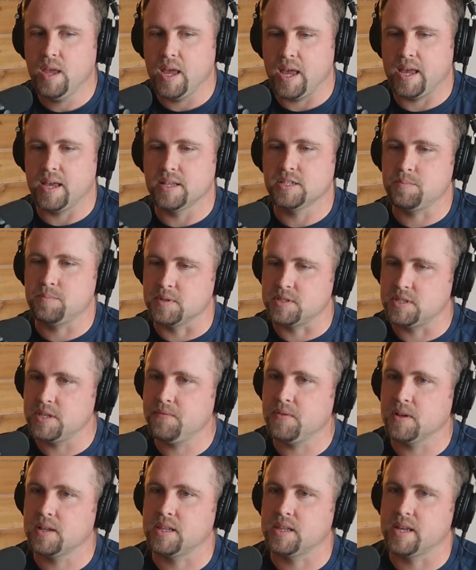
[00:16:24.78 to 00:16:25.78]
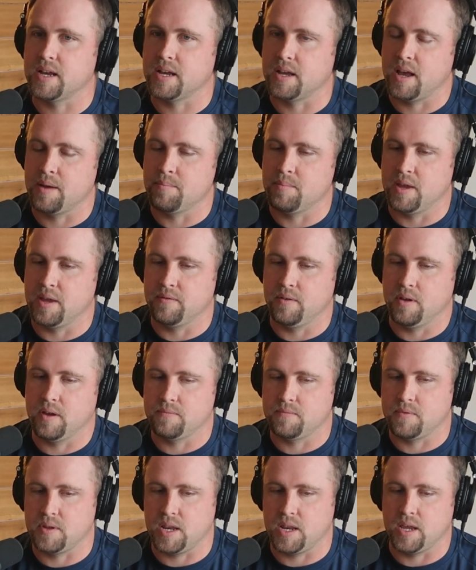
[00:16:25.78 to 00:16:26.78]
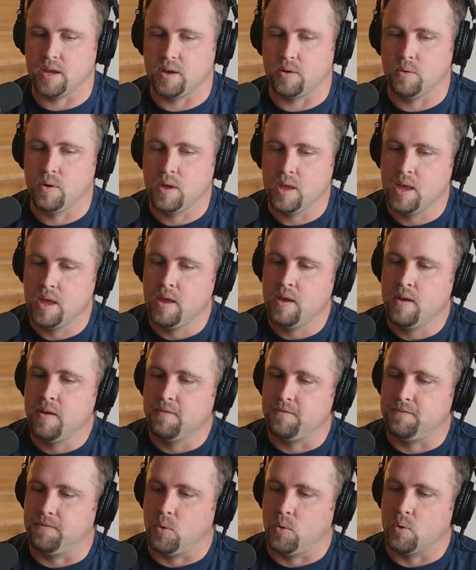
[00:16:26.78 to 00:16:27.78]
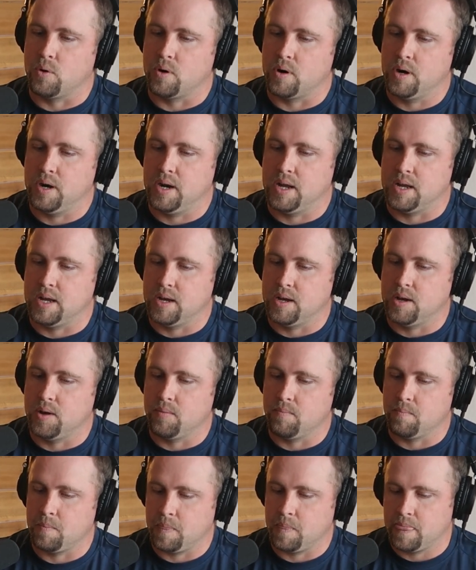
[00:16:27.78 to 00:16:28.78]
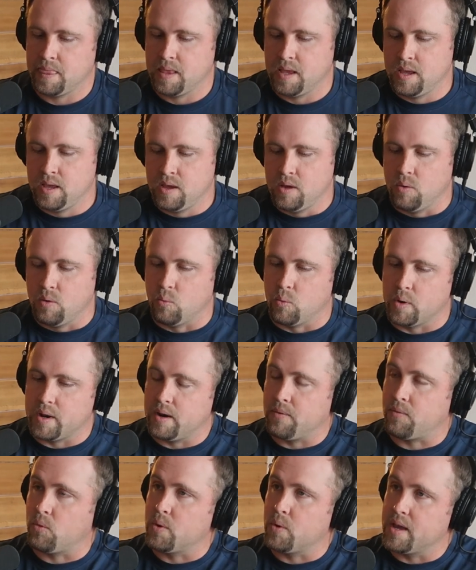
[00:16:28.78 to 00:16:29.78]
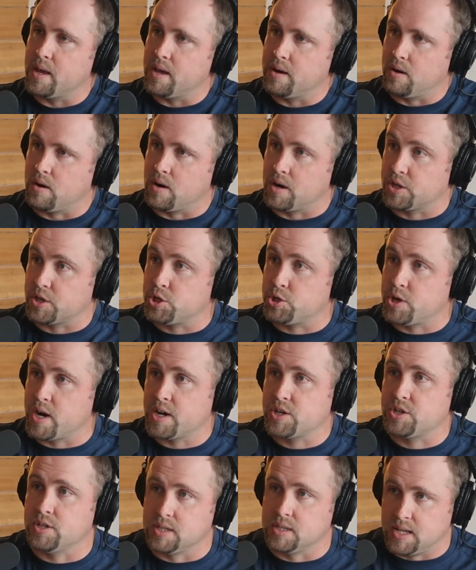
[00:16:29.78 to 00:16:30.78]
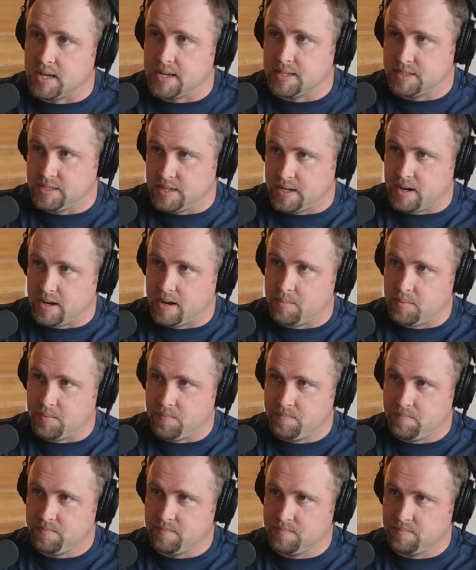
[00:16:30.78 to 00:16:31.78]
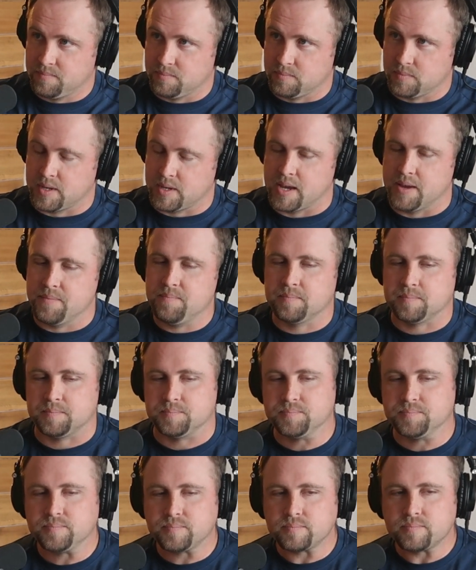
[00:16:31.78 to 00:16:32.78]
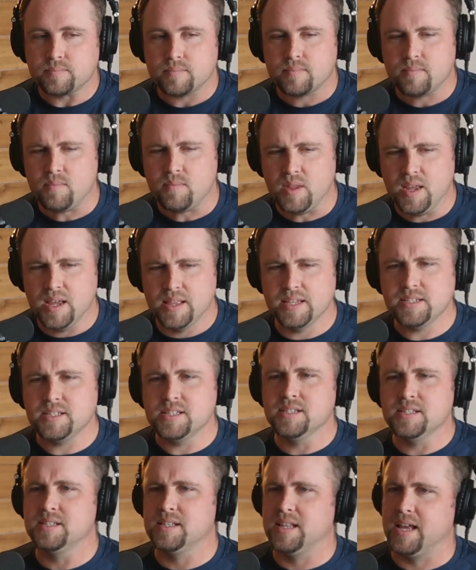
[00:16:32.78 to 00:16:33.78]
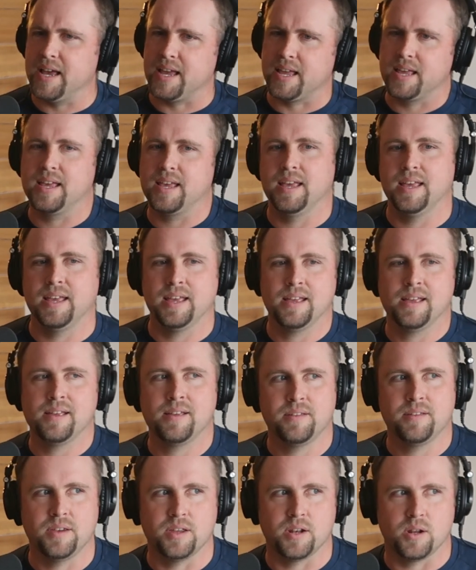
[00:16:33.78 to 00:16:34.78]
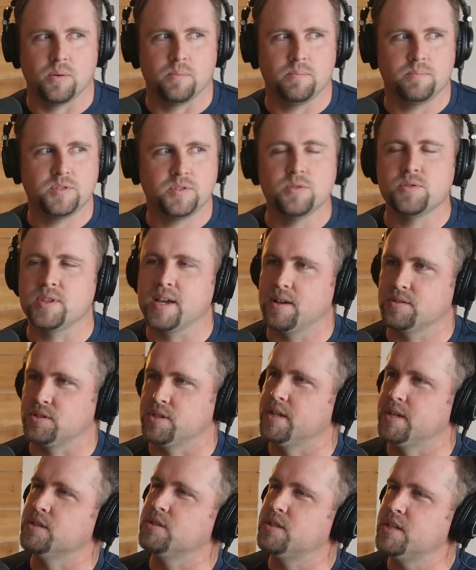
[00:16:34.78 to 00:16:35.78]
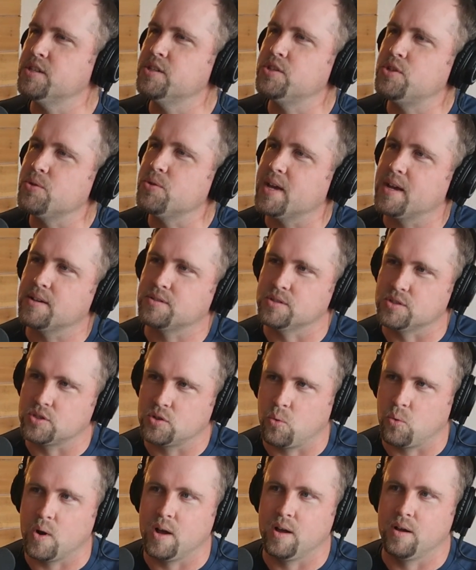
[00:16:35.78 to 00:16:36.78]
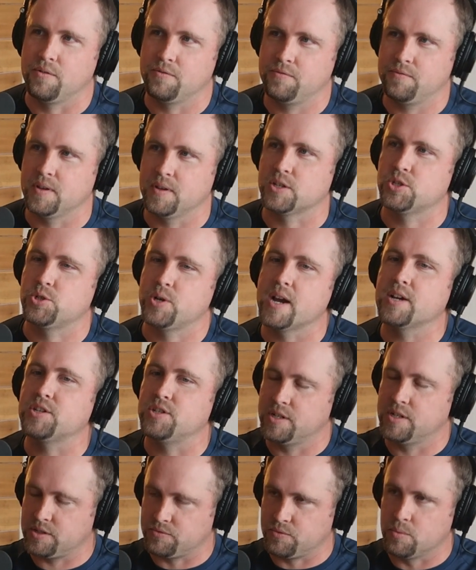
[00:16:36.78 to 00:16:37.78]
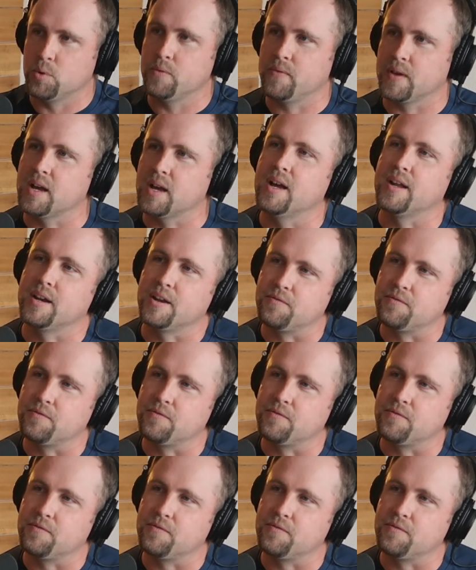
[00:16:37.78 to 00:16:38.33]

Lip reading: And specifically, I made a video for whenever we had our extraction line set up. Okay. And this is like, 2000. This is 2012. Extraction is removing honey.